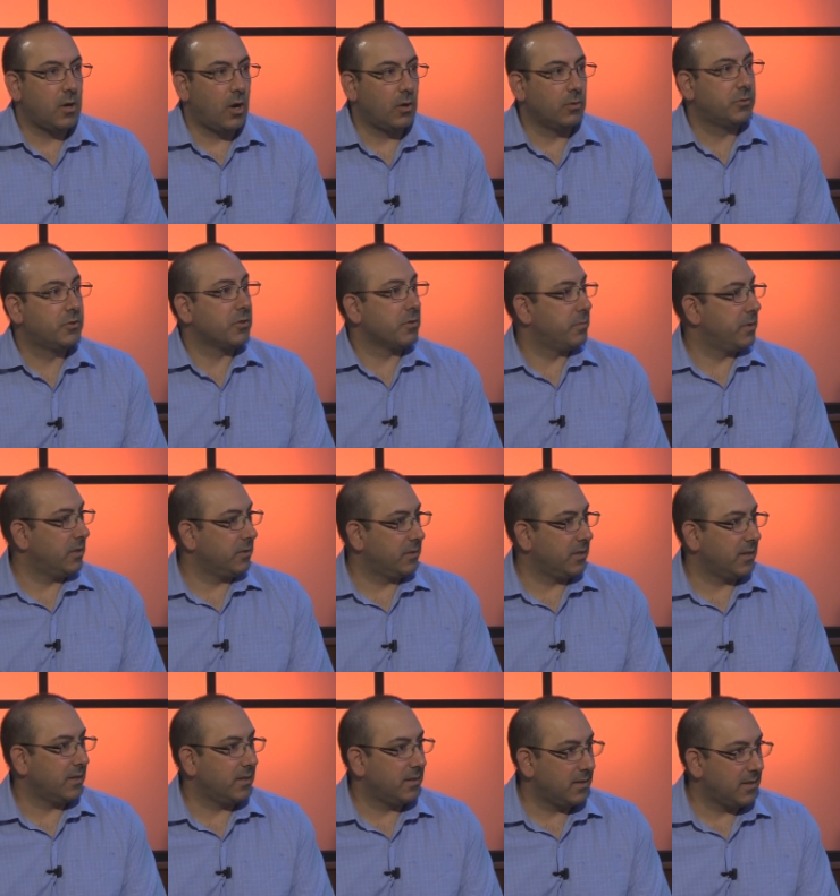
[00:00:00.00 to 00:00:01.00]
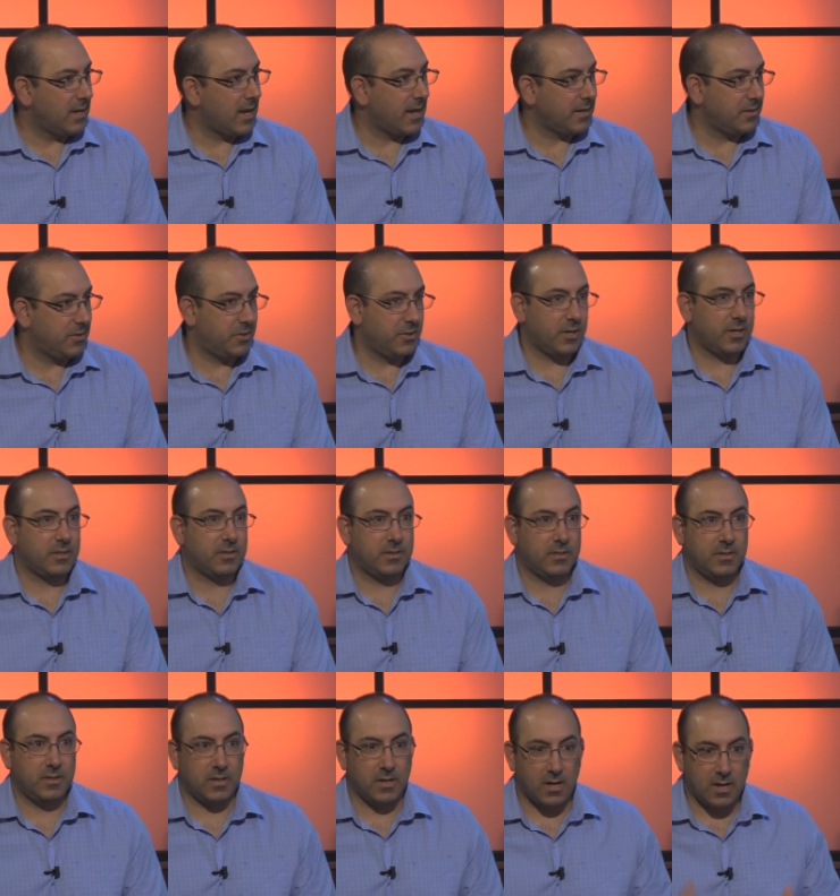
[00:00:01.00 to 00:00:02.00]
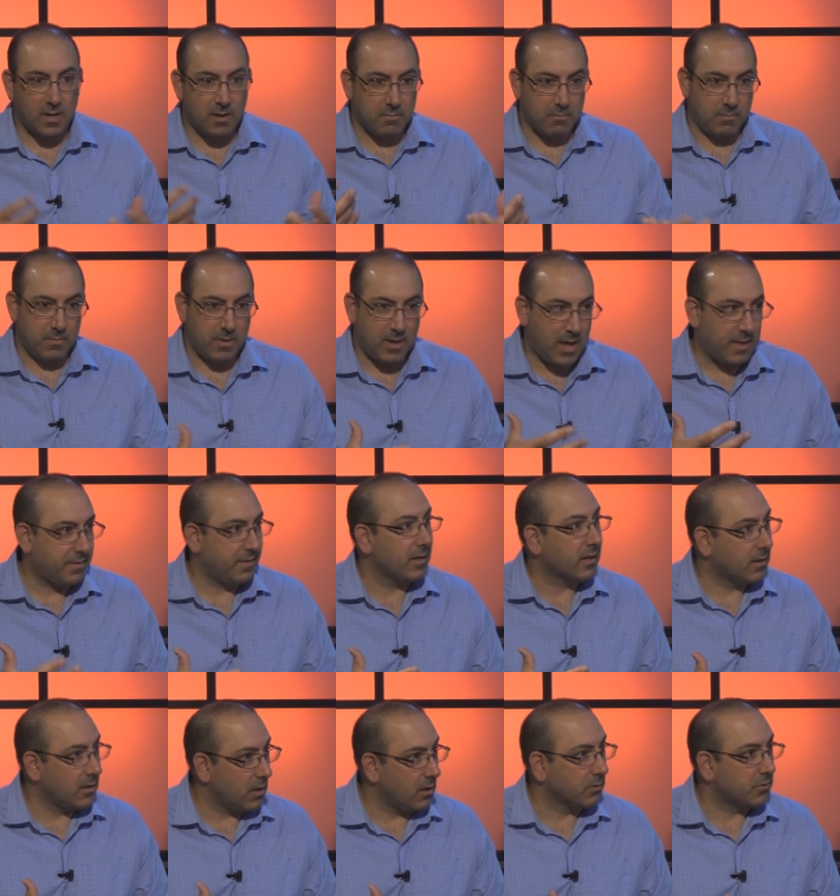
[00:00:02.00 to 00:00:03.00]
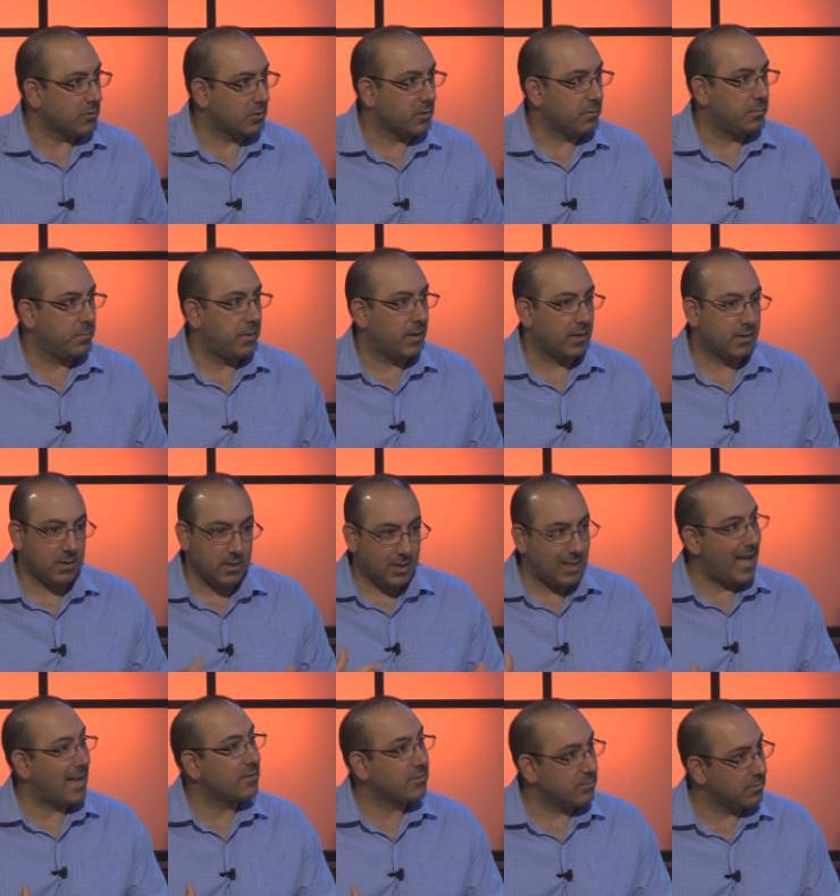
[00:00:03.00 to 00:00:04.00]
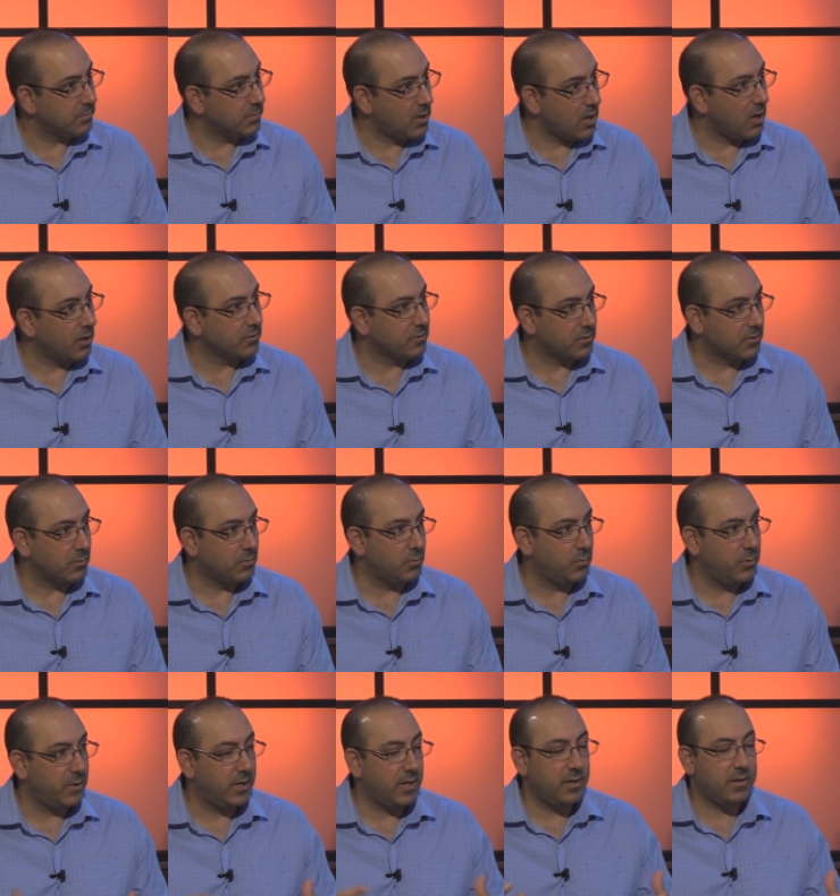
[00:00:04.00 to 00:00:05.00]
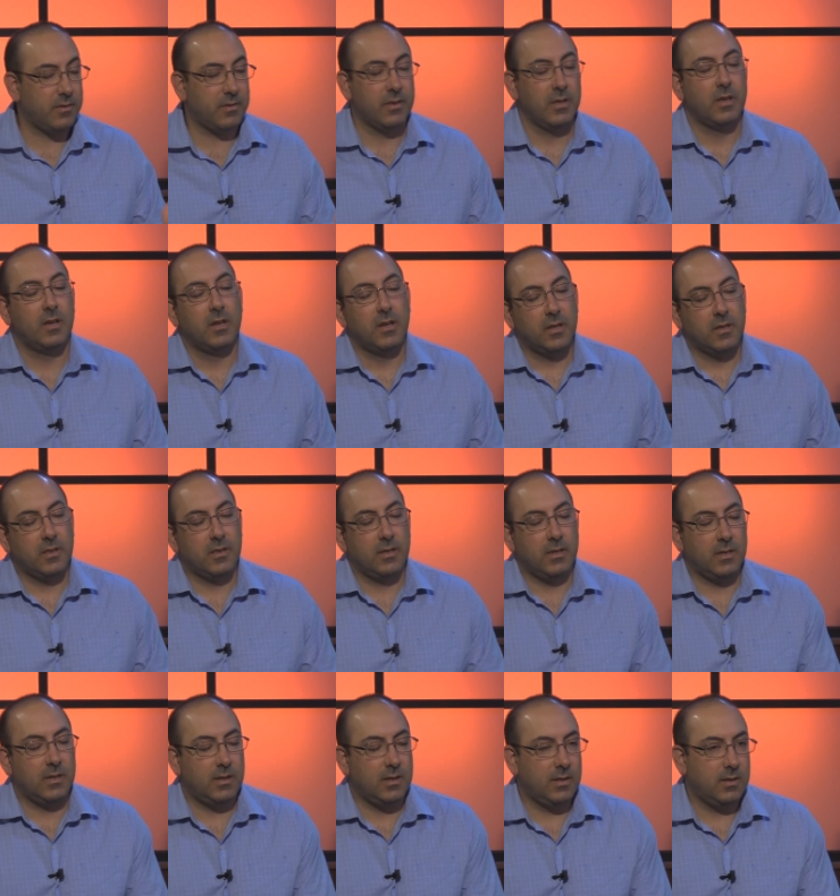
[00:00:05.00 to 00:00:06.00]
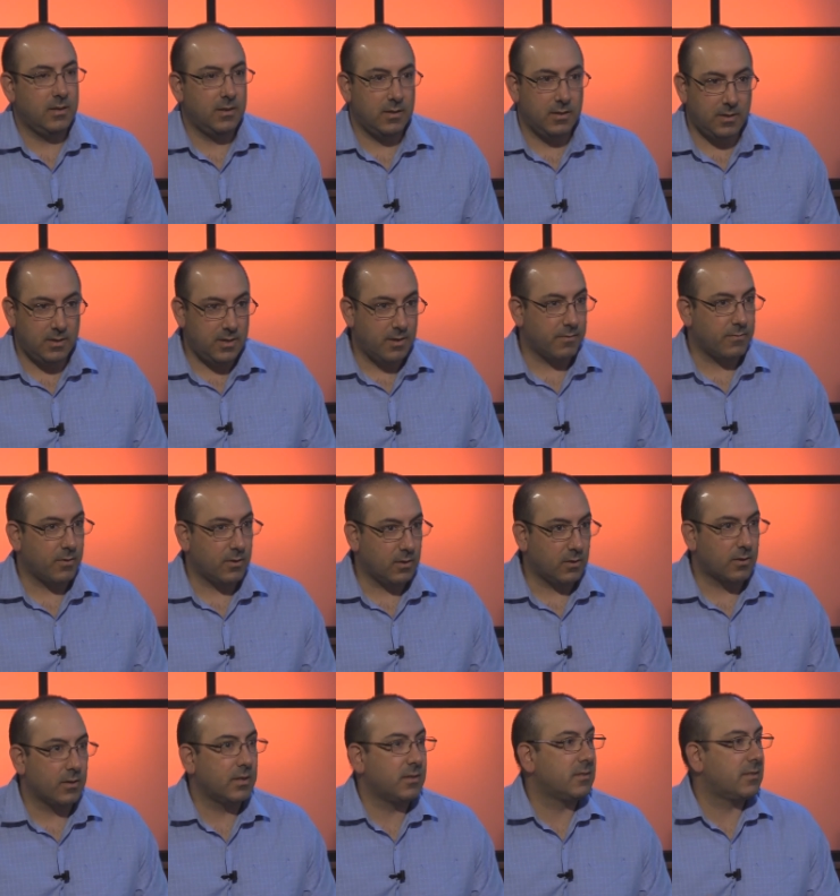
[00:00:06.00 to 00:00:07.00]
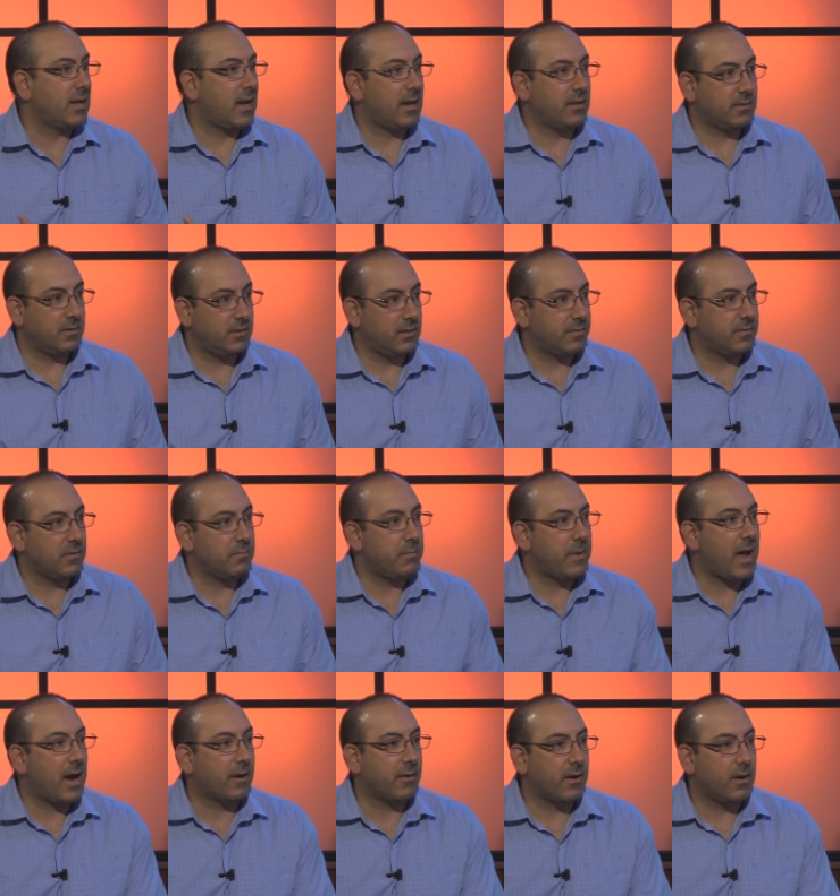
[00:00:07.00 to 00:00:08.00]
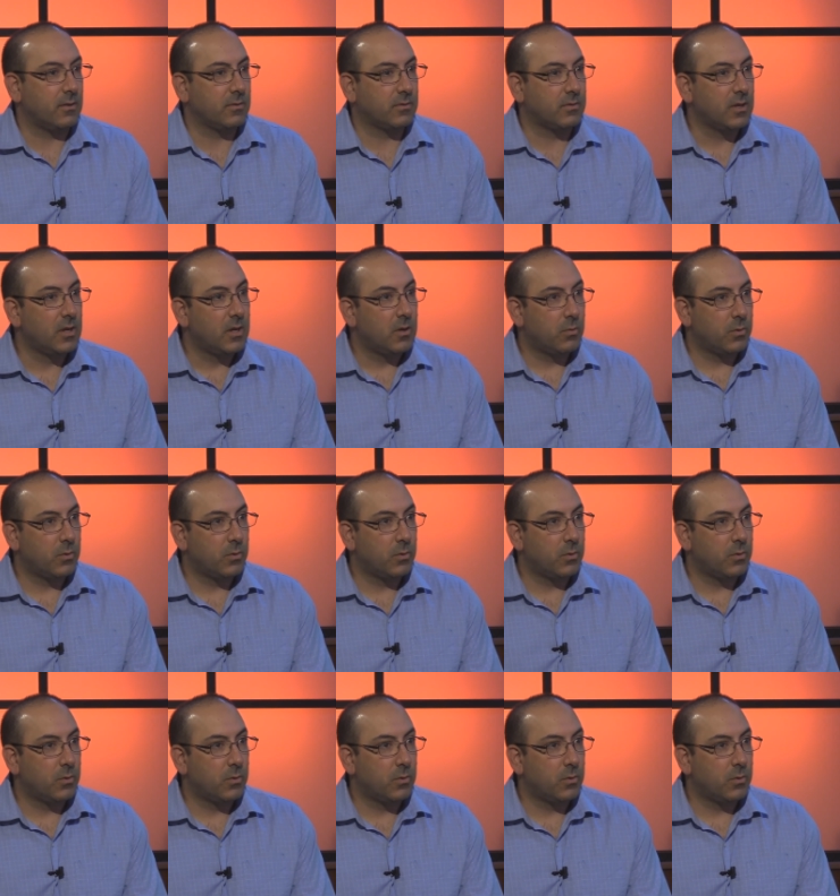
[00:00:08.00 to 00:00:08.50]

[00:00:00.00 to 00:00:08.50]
culture building, not mm -hmm. just um, ethnic culture, but classroom culture with the different learning styles, different backgrounds.